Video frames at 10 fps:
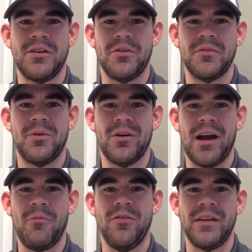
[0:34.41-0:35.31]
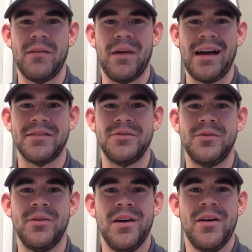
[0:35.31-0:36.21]
girls program hopefully get back
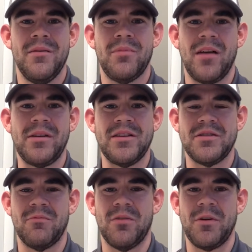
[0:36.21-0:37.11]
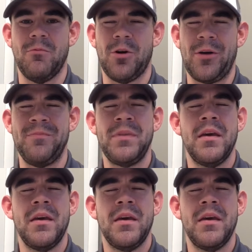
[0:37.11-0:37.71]
to prominence where we were.